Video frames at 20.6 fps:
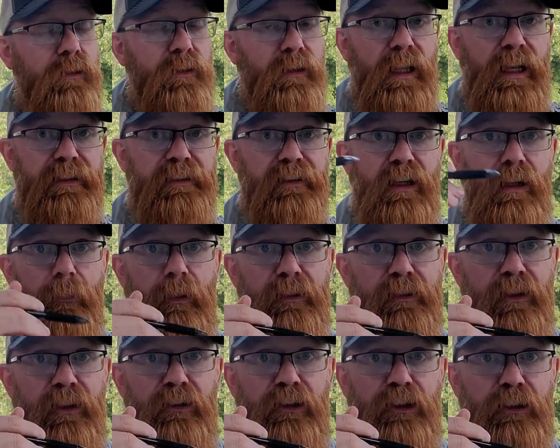last time I
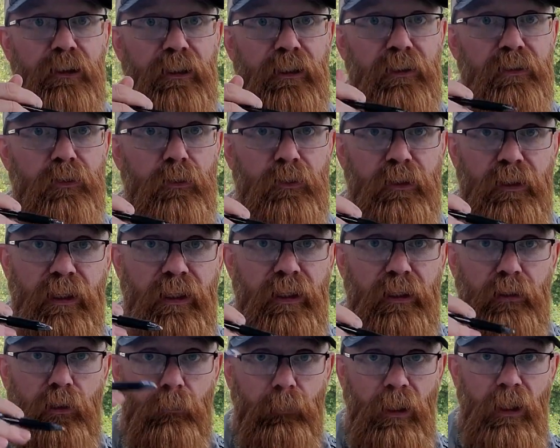said she, so
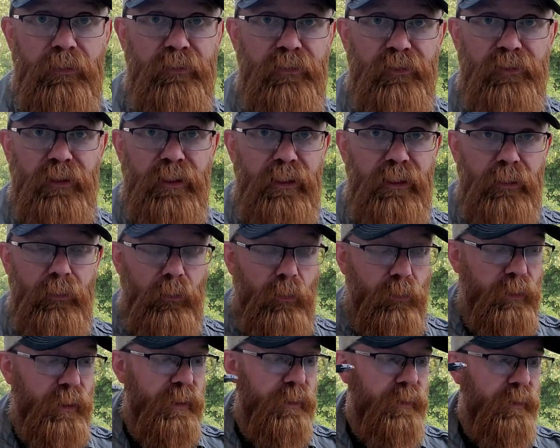today your boss is a he,
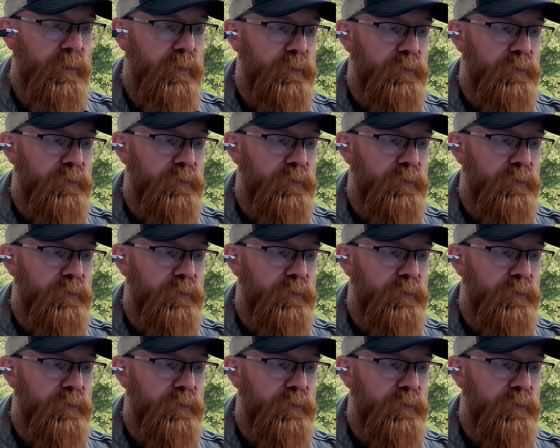okay?